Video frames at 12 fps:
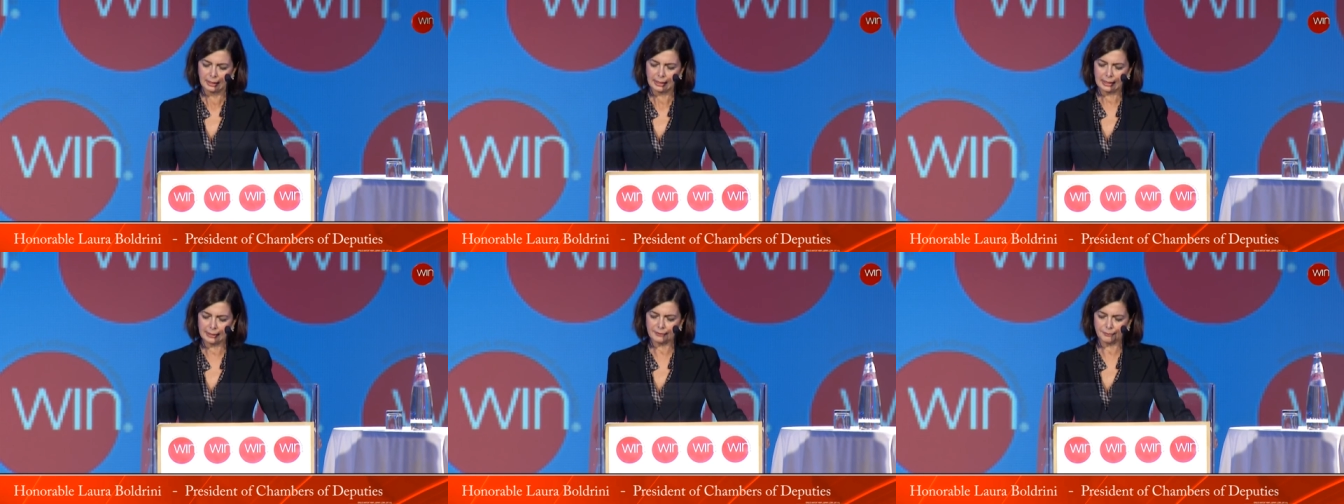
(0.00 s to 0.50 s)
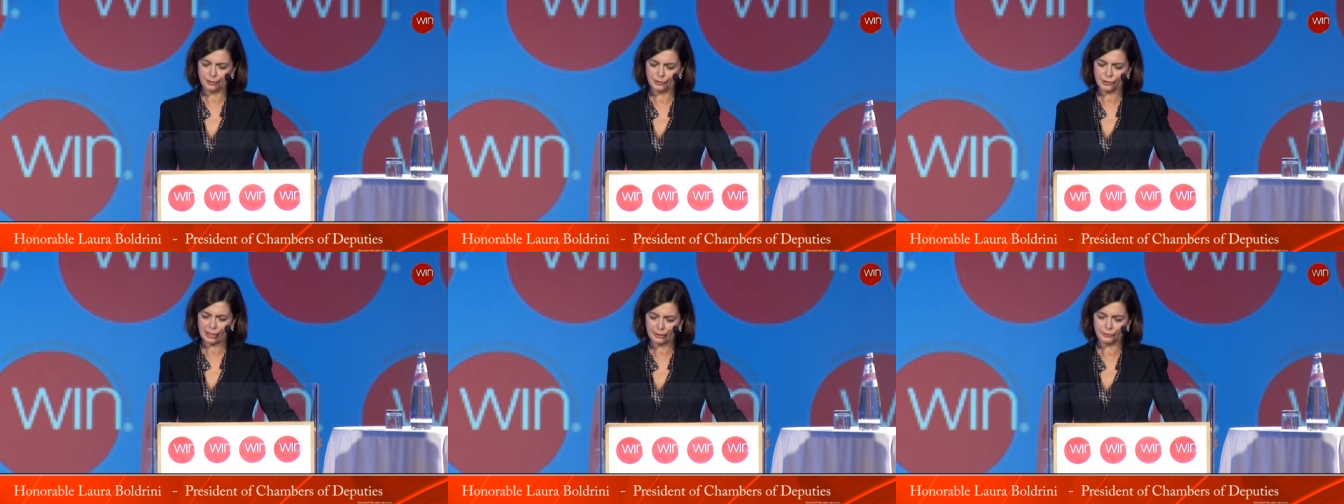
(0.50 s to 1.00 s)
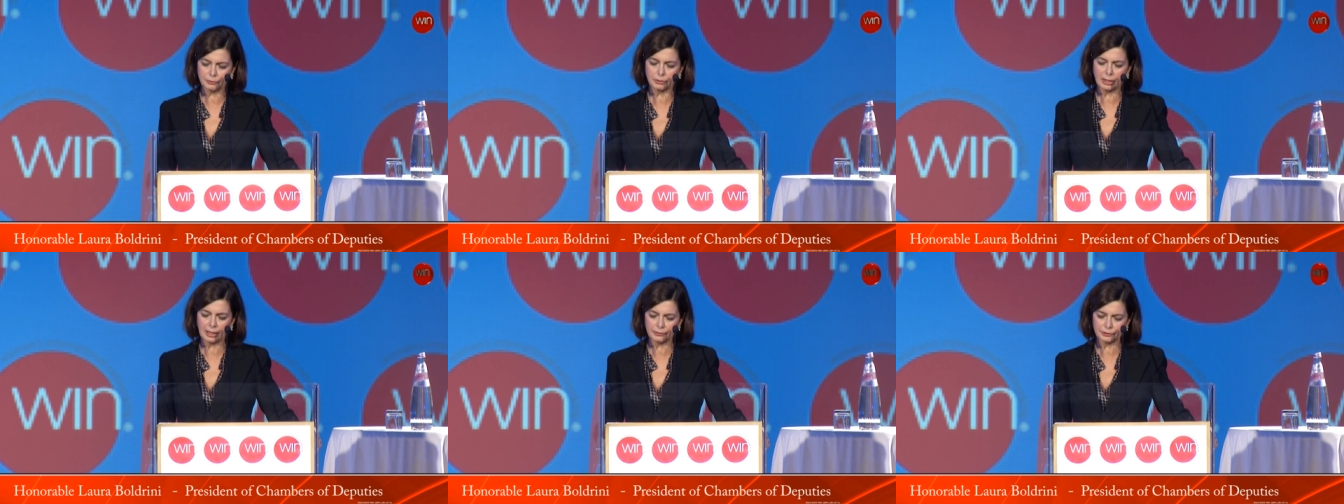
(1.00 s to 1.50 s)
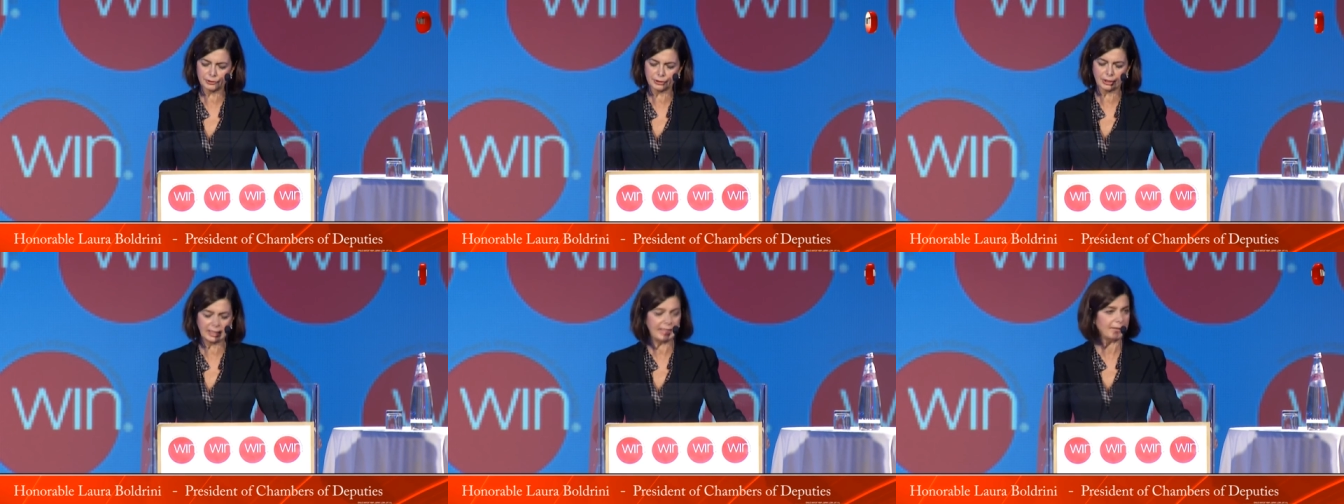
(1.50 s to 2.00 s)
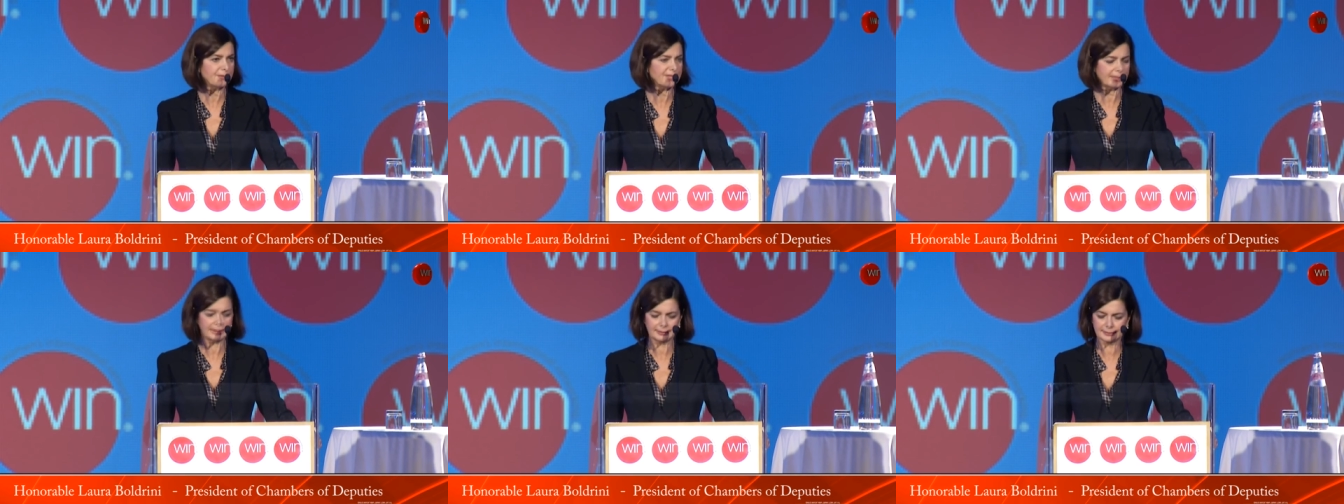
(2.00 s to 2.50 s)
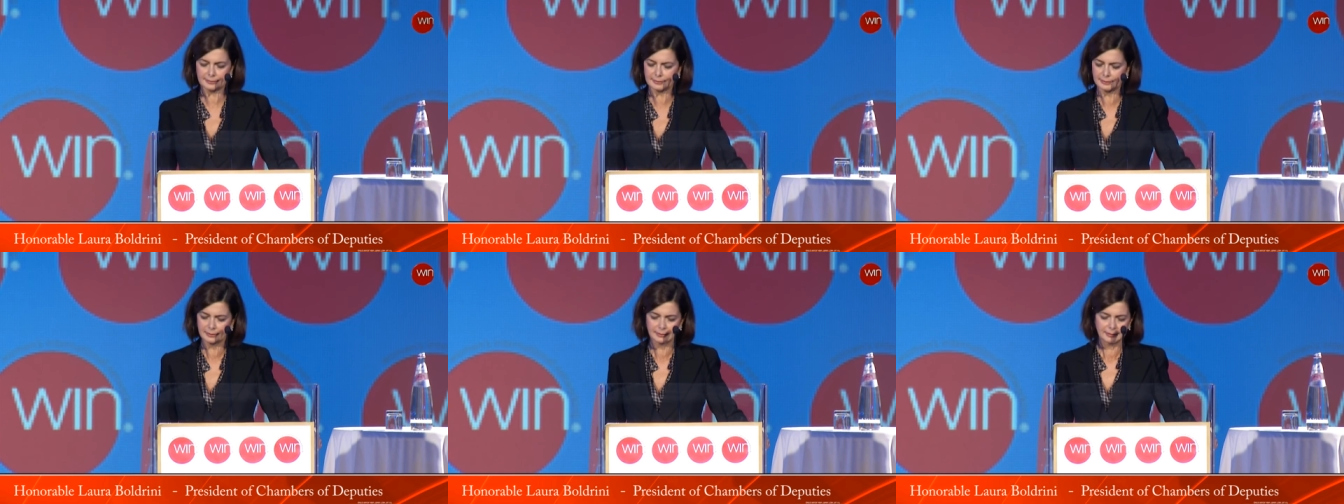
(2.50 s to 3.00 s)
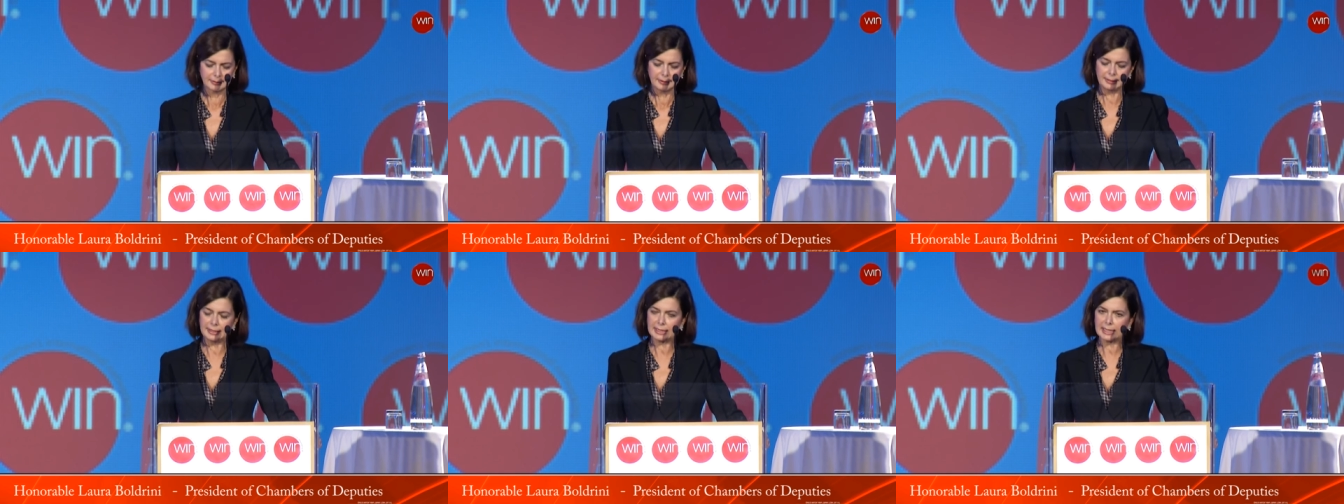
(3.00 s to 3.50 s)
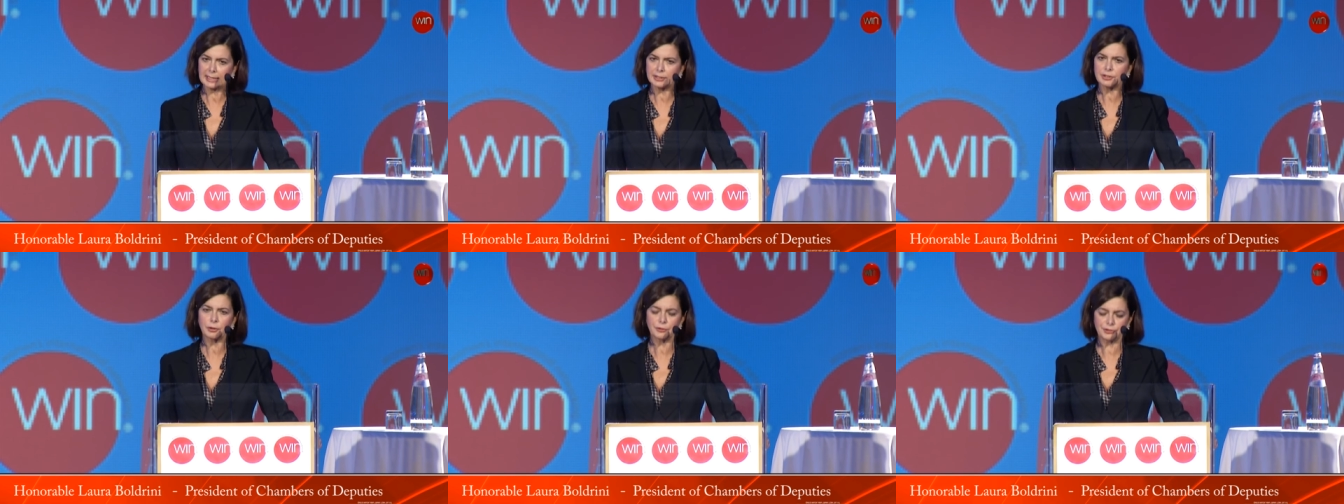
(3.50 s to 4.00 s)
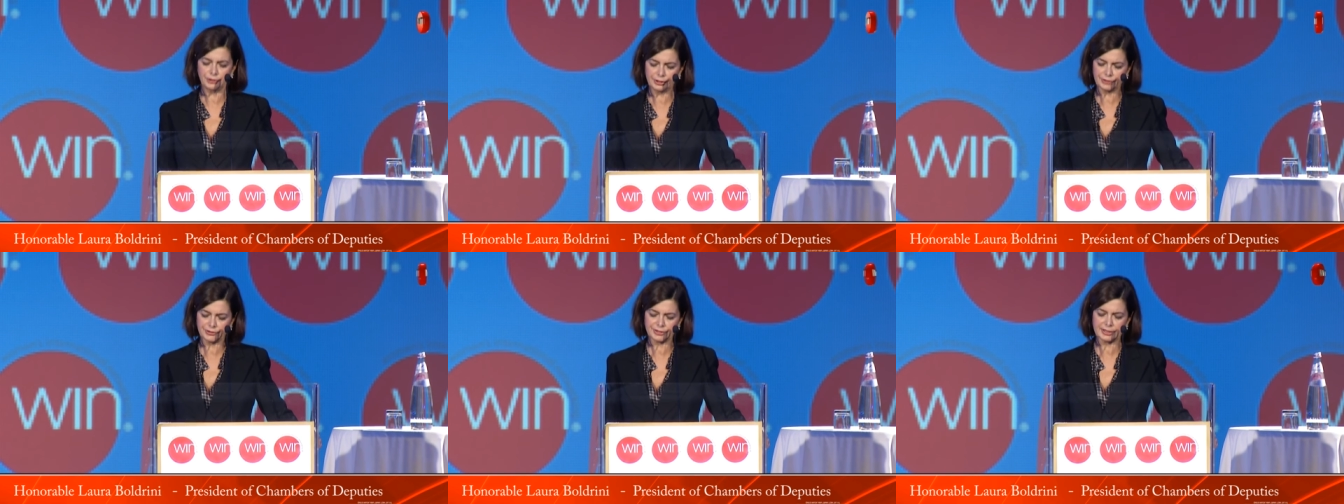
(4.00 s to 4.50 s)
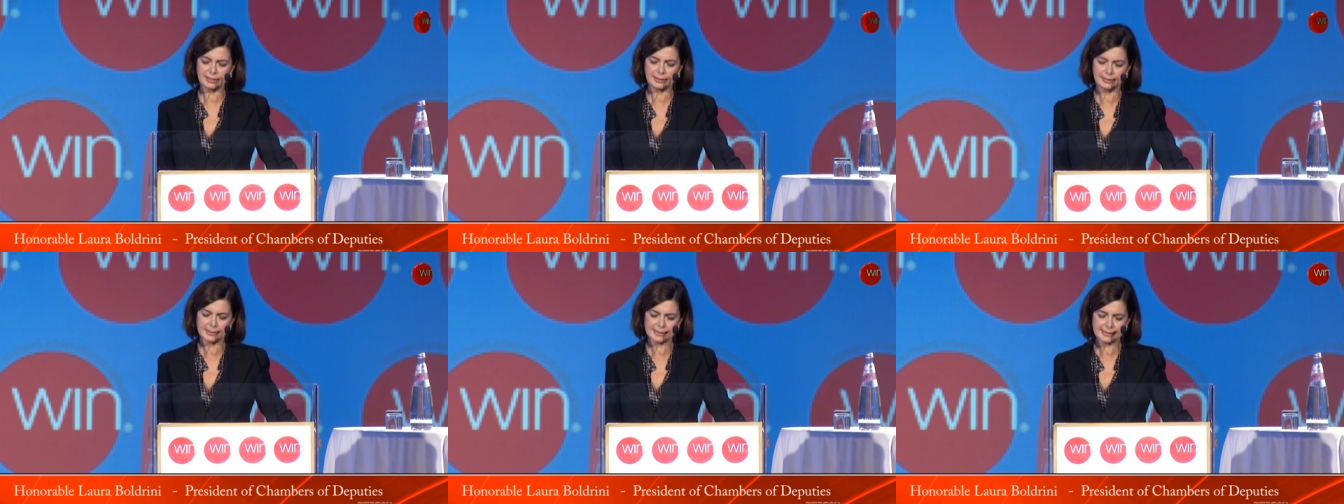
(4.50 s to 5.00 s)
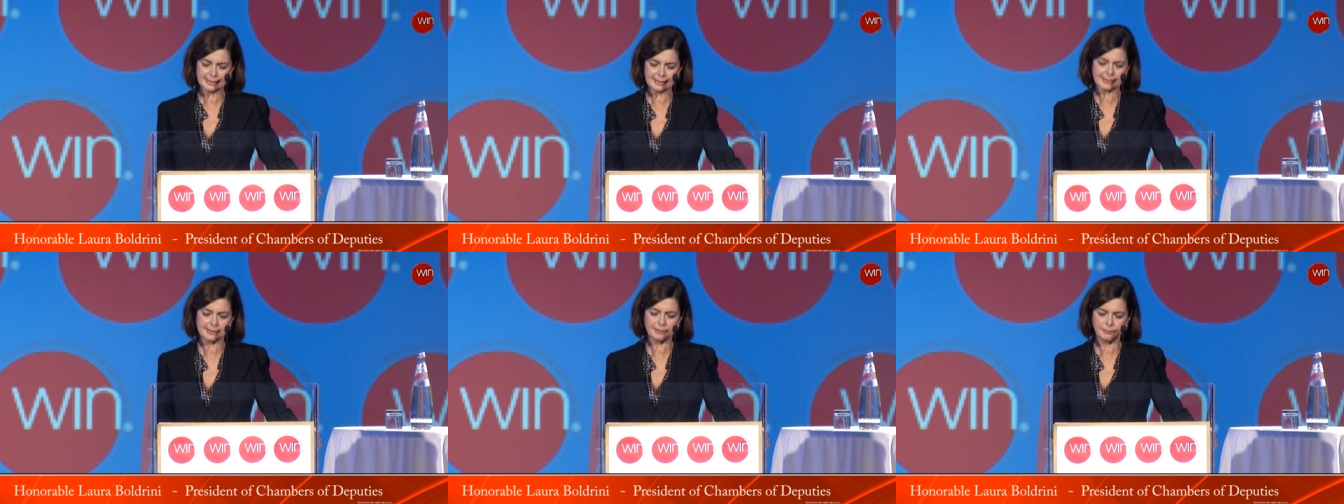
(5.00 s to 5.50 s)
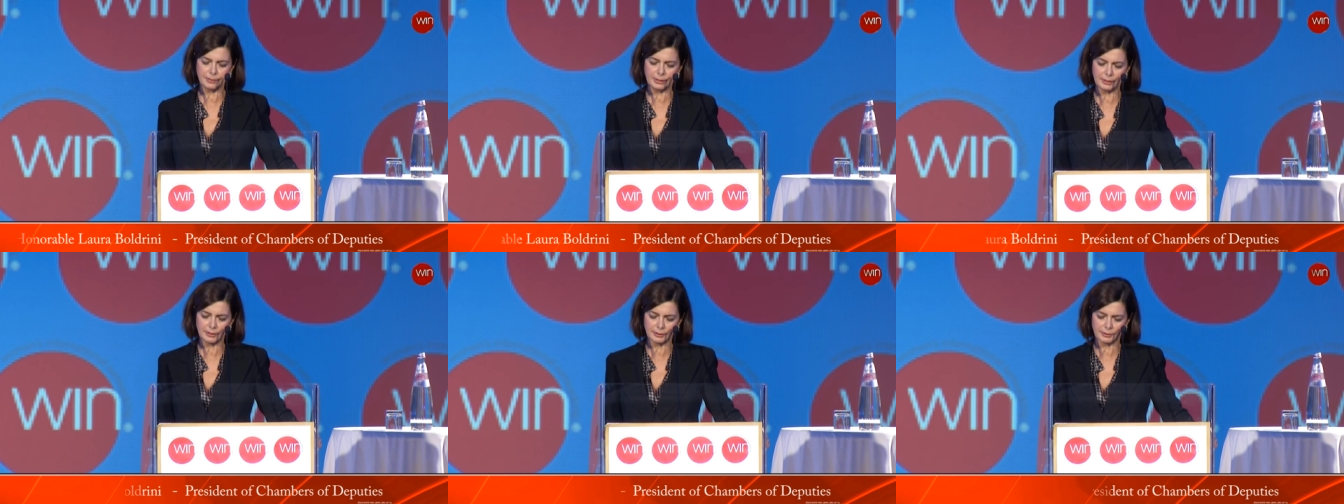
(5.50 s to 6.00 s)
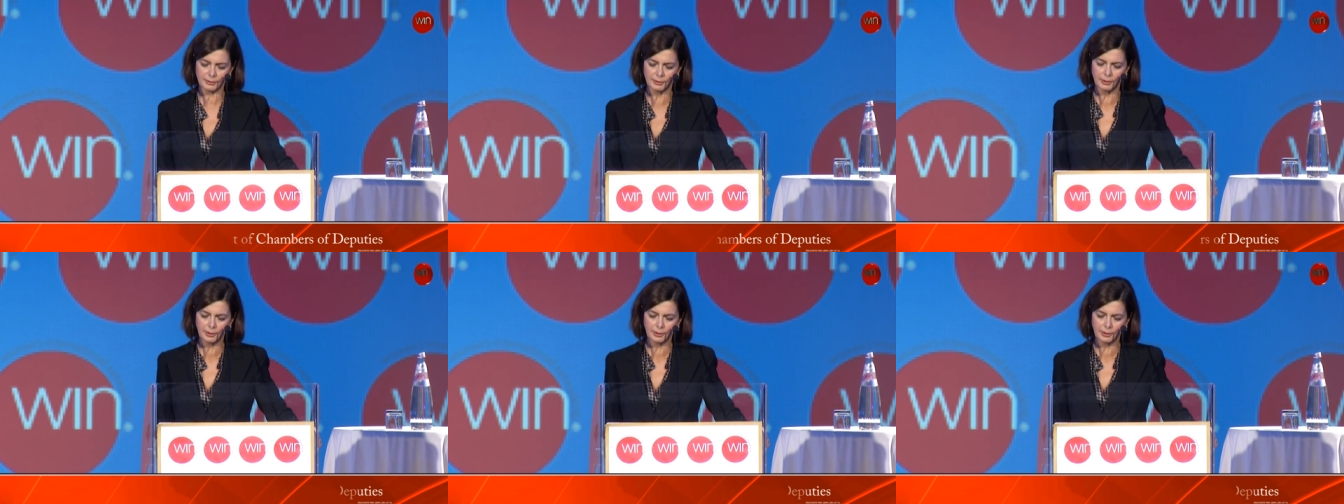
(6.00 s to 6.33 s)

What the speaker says: I have been trying to counter claims that in a country of 60 million,